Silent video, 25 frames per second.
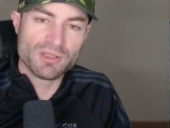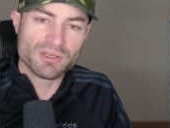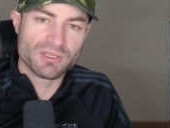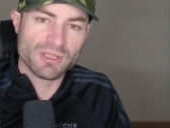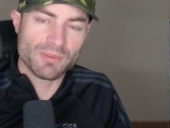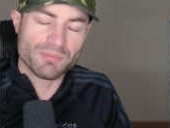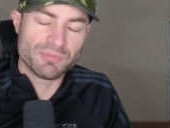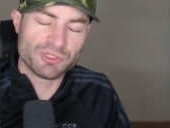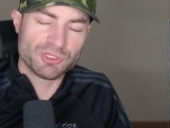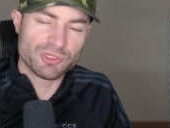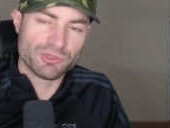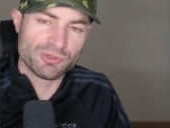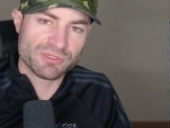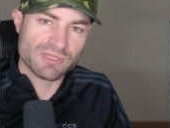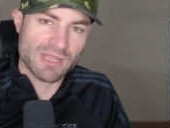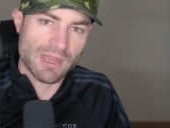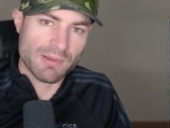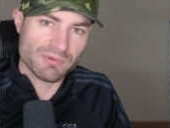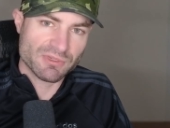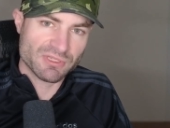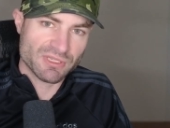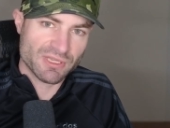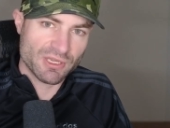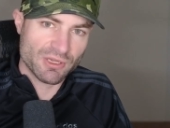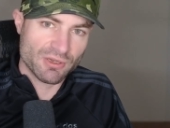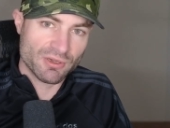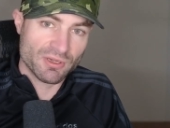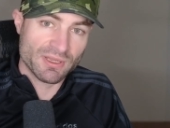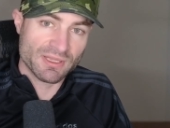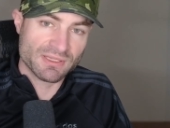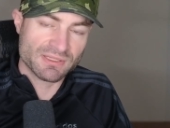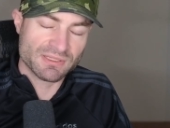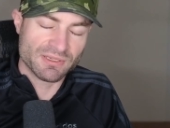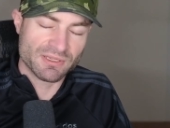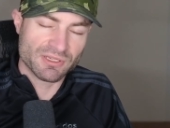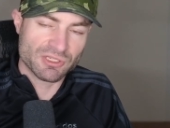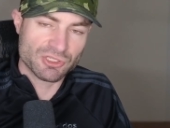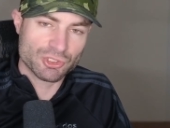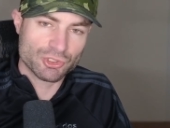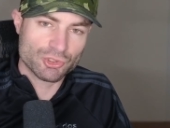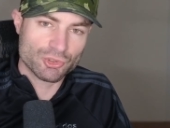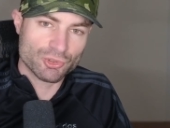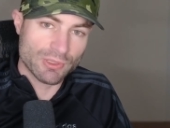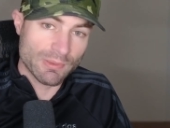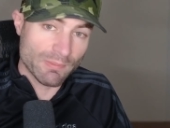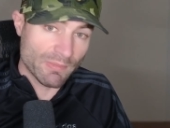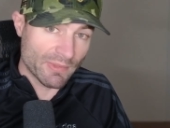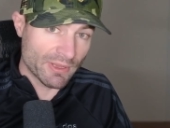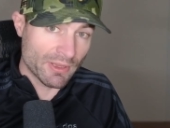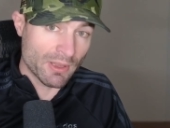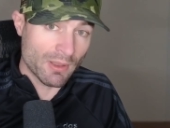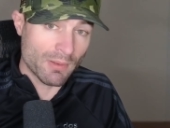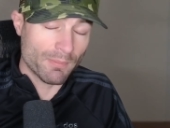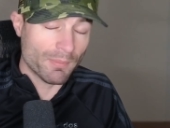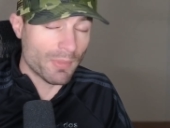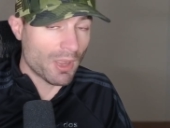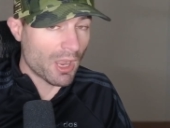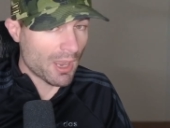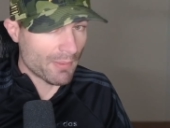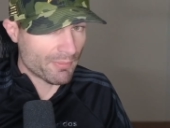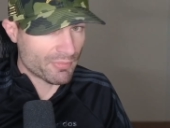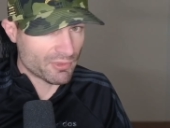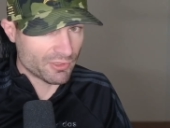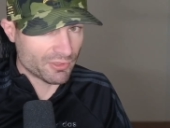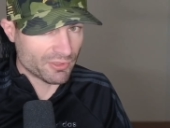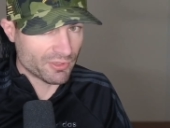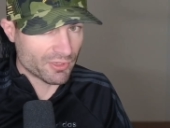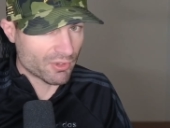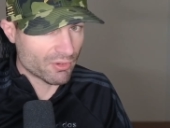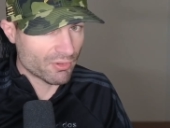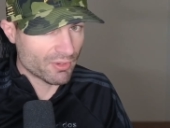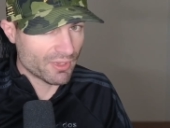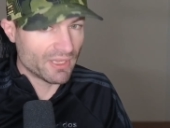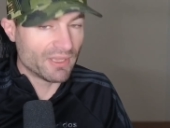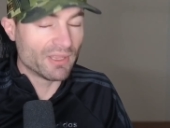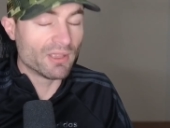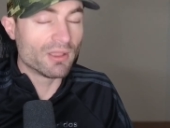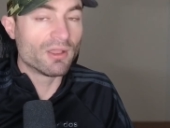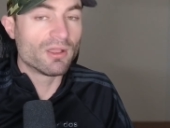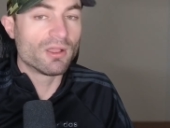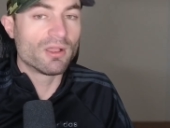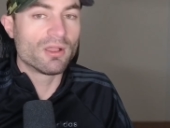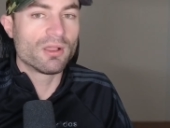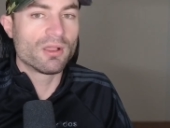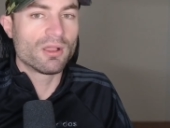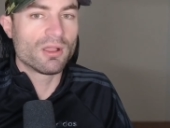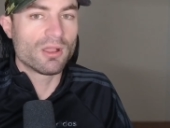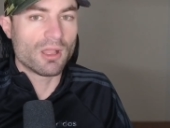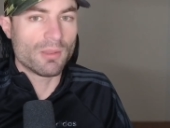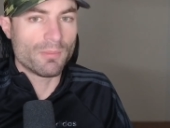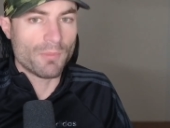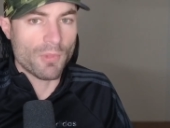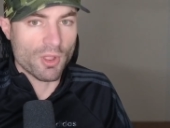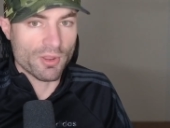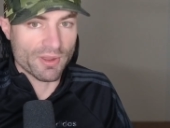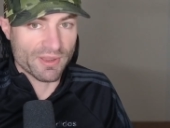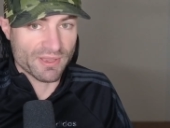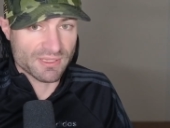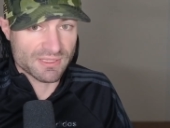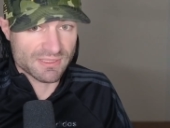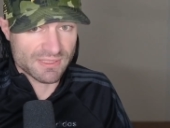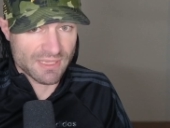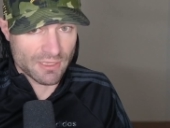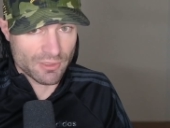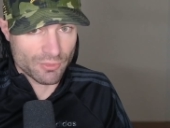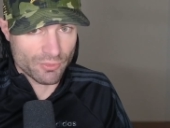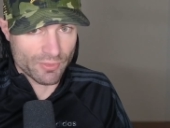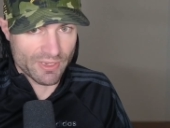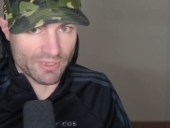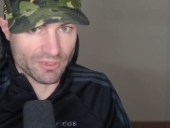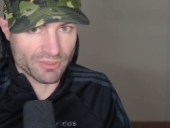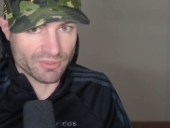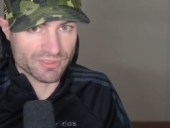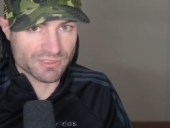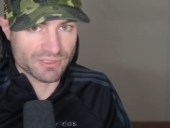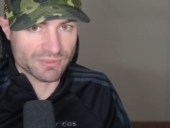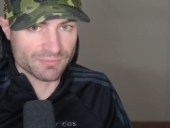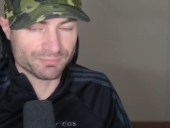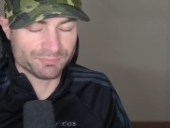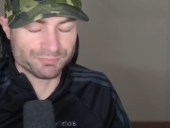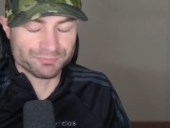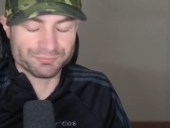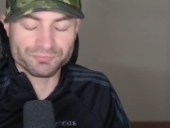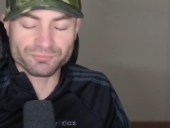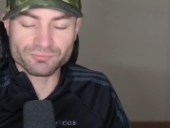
WGU cybersecurity is an extremely popular degree among accelerators.